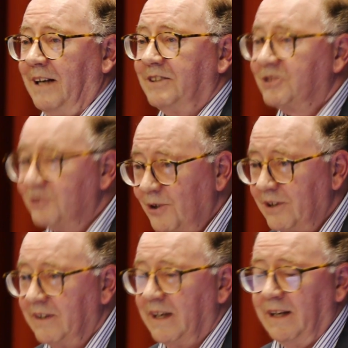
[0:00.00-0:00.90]

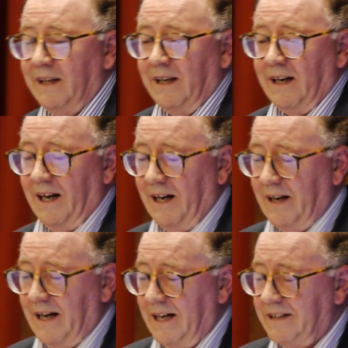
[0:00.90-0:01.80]
Extraordinary.
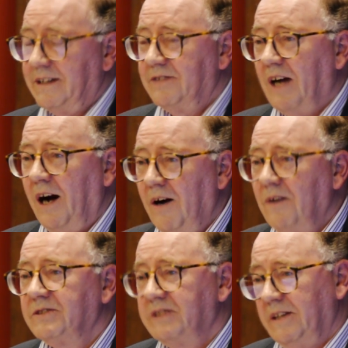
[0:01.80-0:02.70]
And there's a
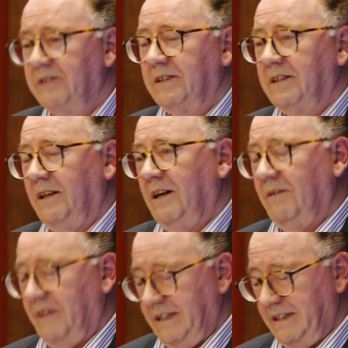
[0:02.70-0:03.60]
whole series
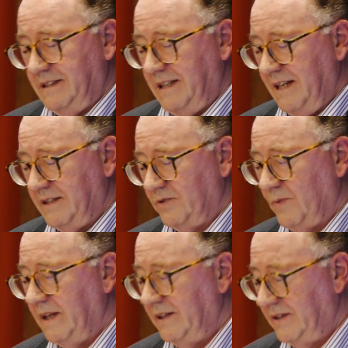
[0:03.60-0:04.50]
in his letters
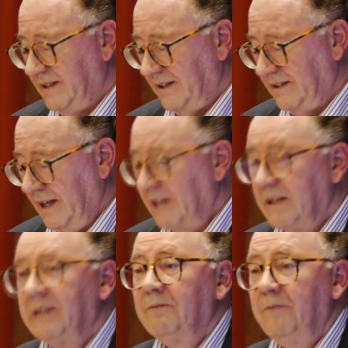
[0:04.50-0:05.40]
where he says
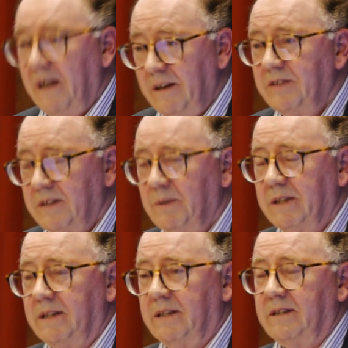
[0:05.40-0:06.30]
something very
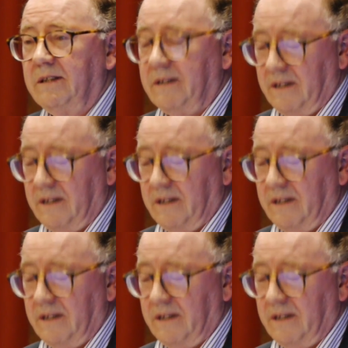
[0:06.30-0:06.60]
similar to this,